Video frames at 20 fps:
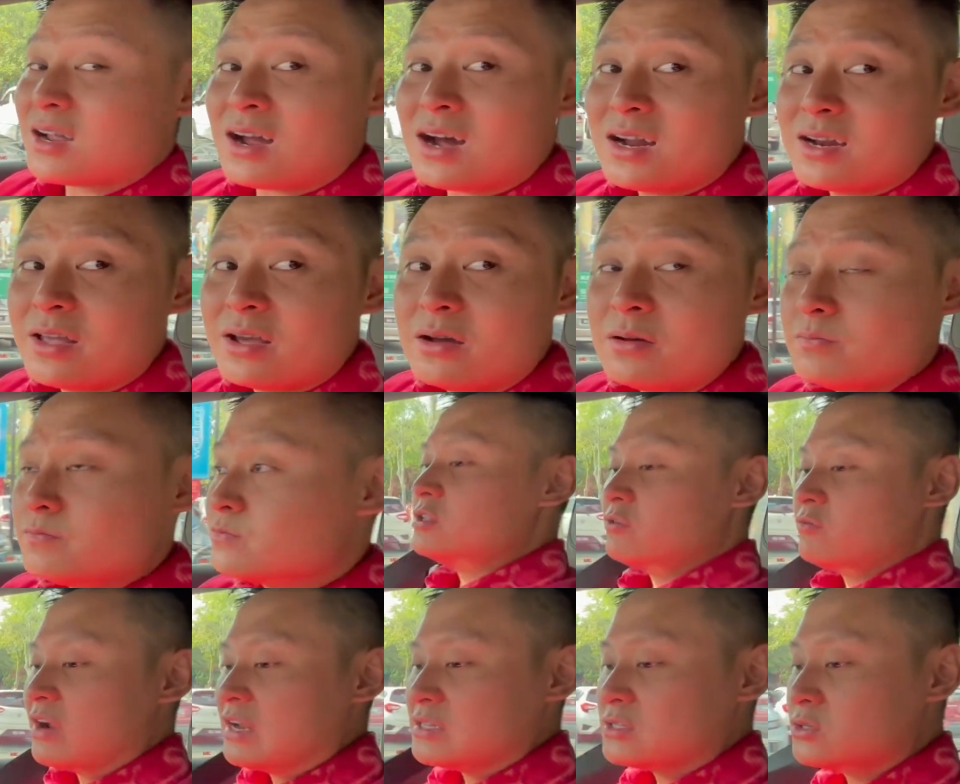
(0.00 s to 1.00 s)
Aradia. The
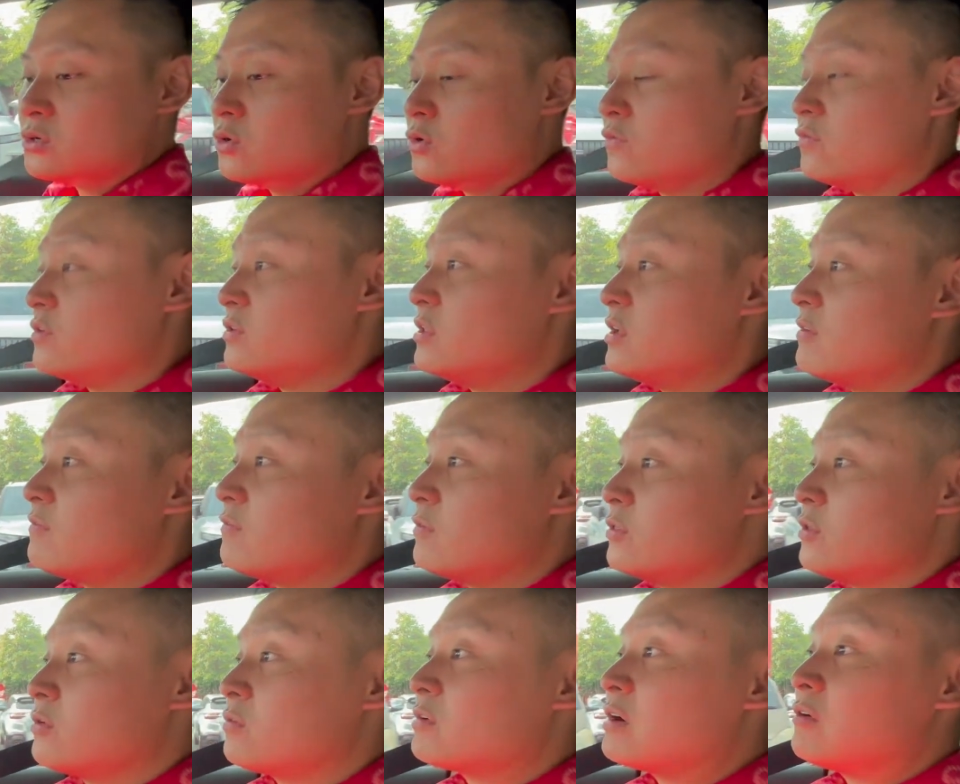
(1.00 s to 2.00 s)
rental over there for
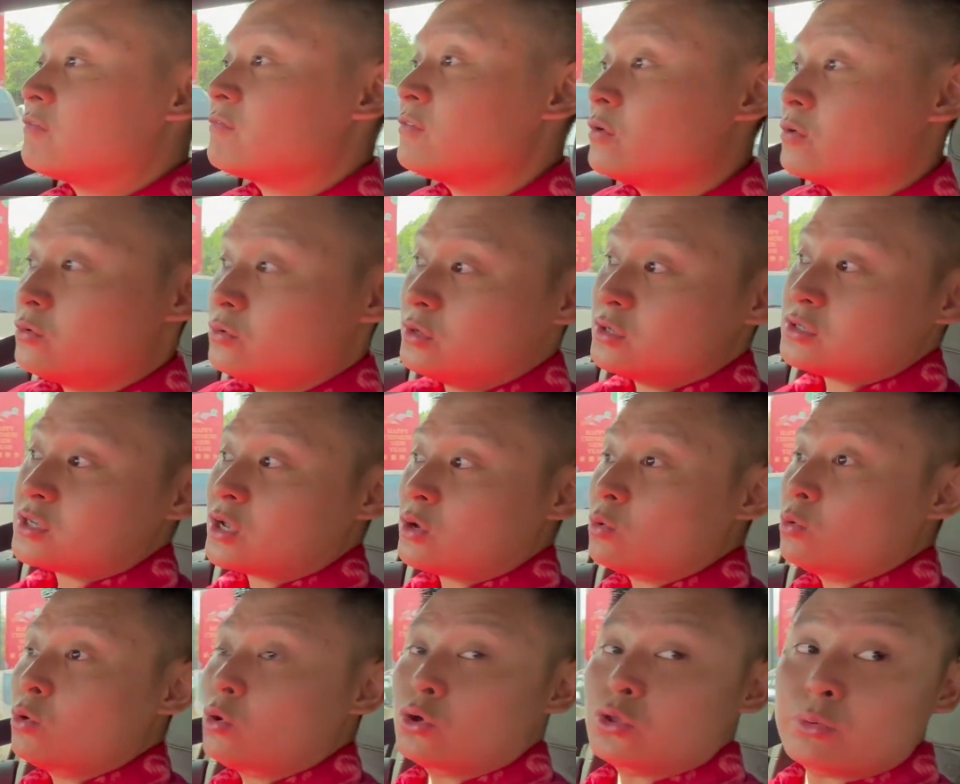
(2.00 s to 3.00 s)
the ground floor units can
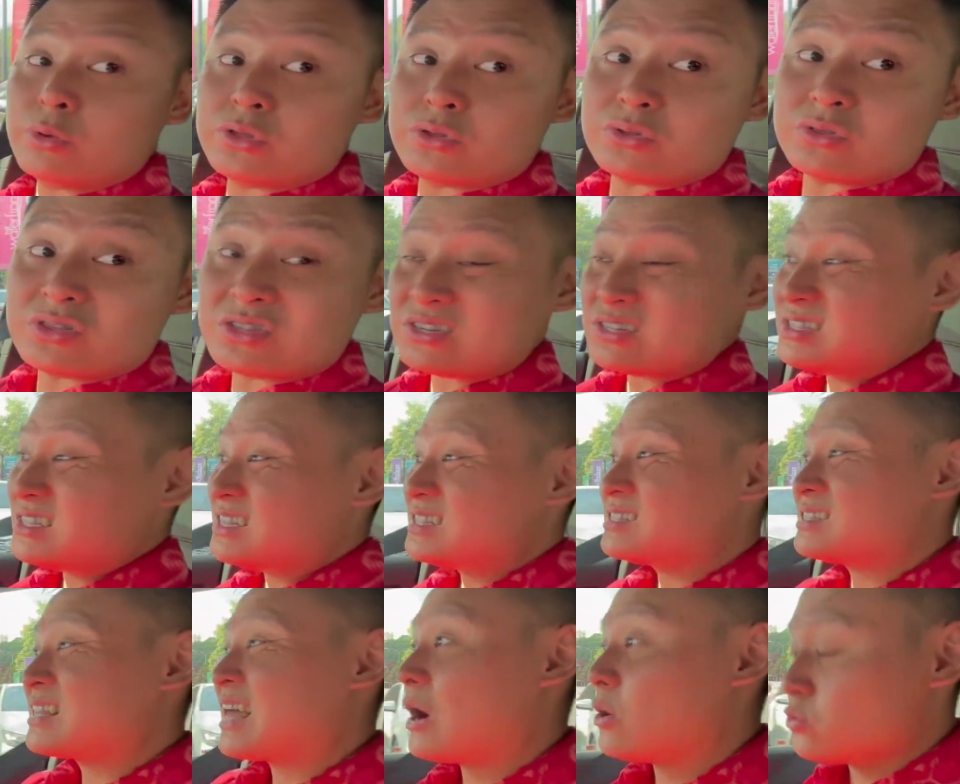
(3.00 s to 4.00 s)
go all the way to
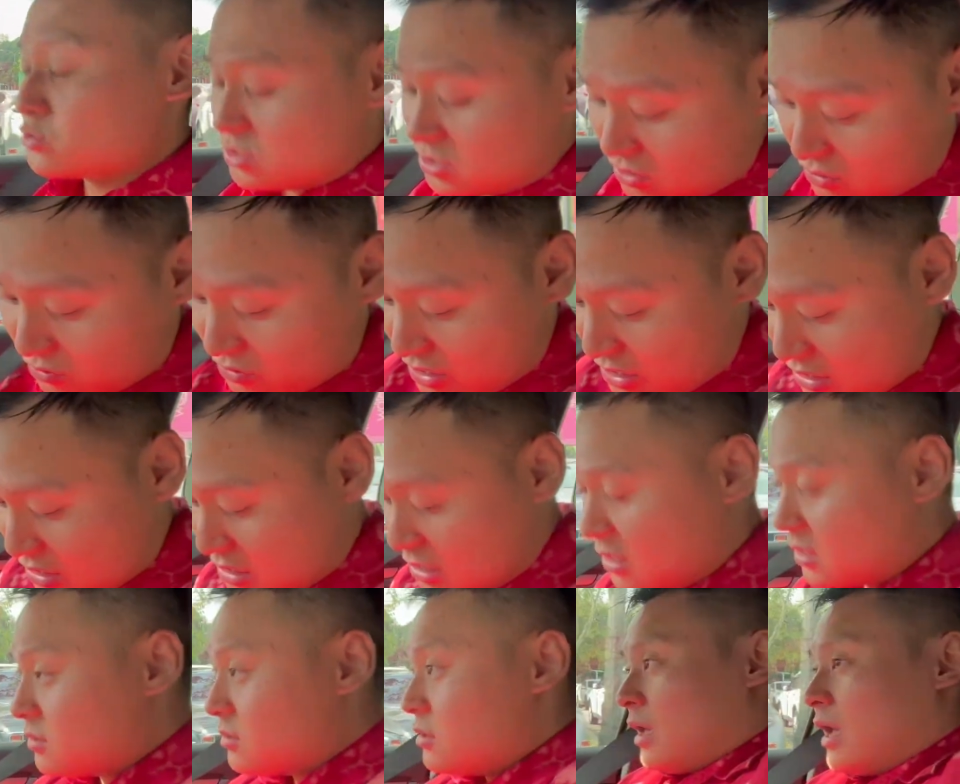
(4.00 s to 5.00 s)
30,000
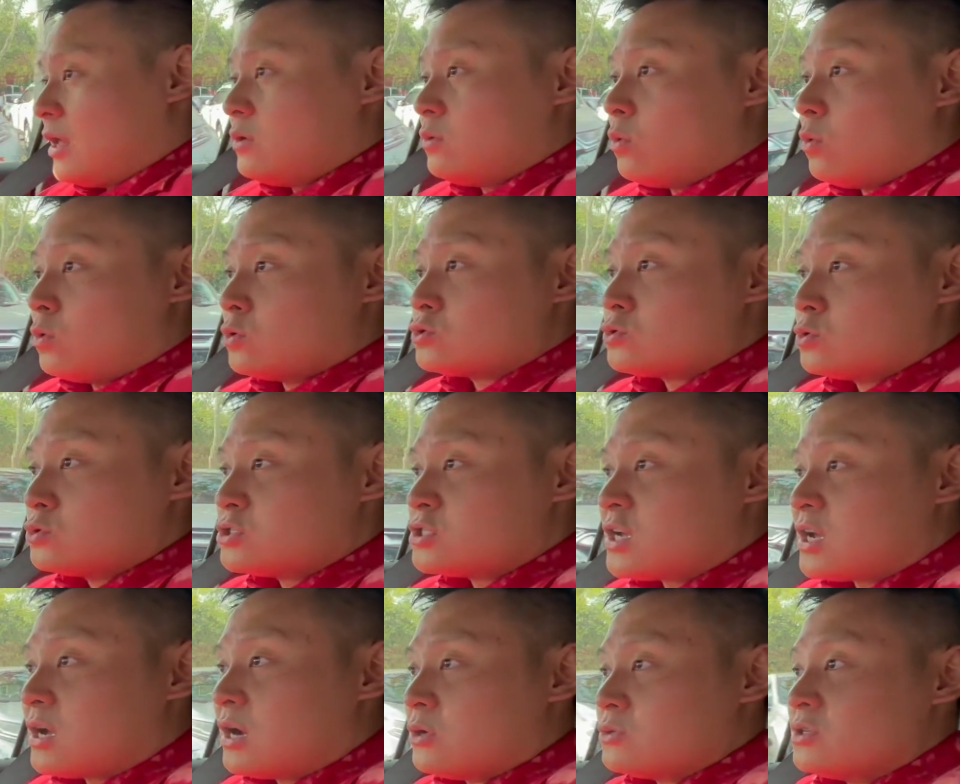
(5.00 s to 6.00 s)
ringgit. And also
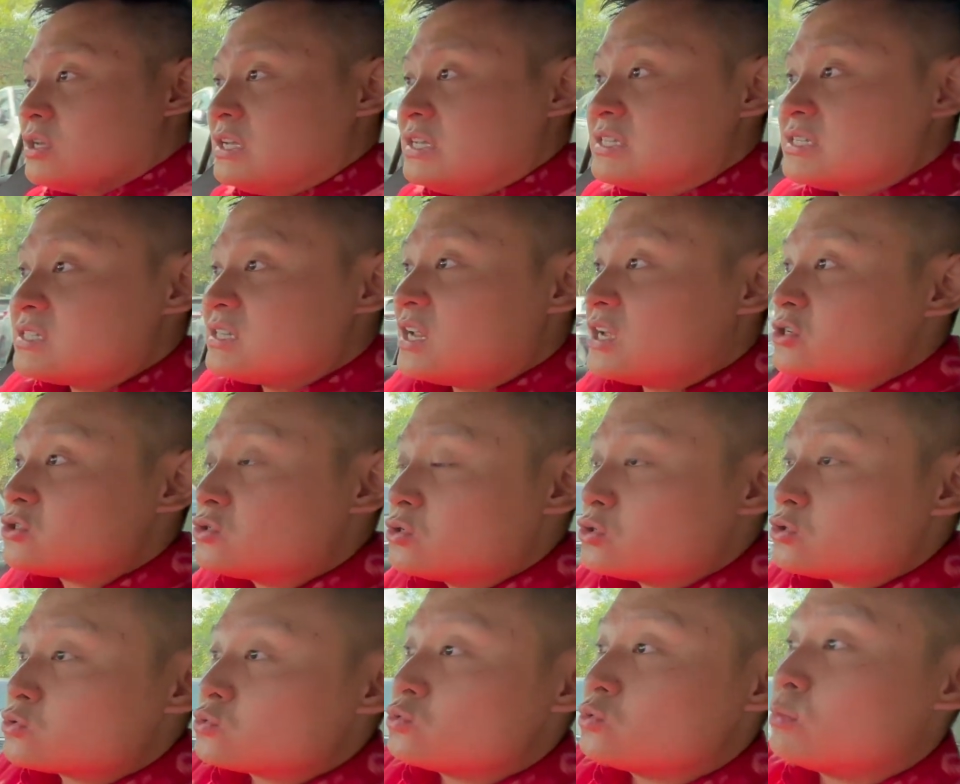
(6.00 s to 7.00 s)
check out the international
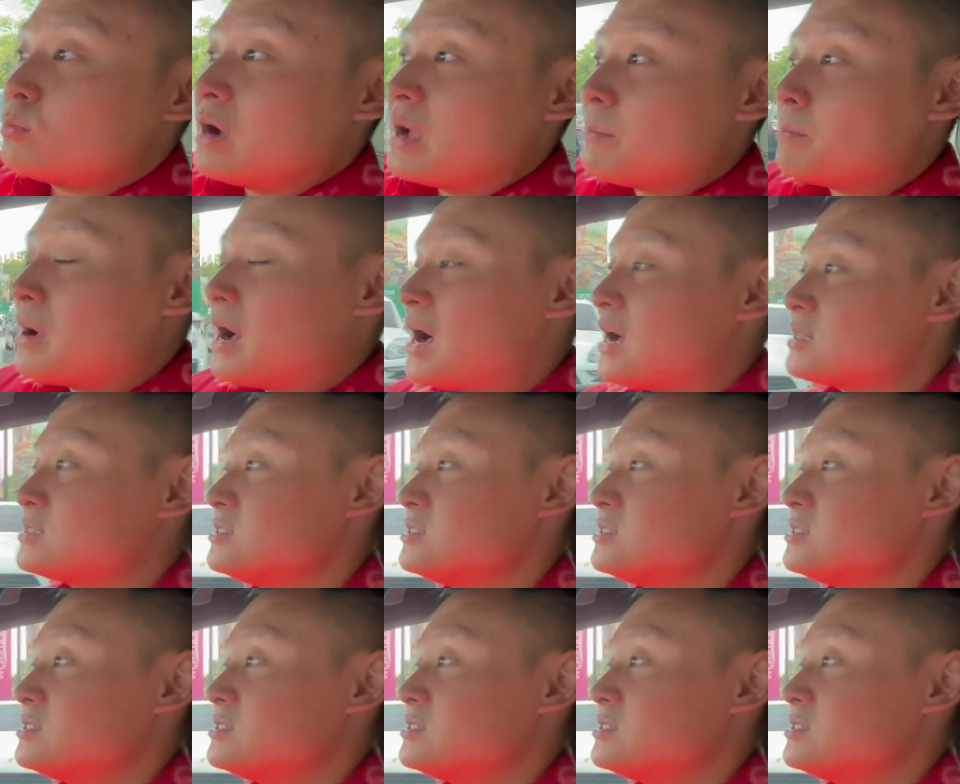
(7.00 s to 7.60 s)
school by Park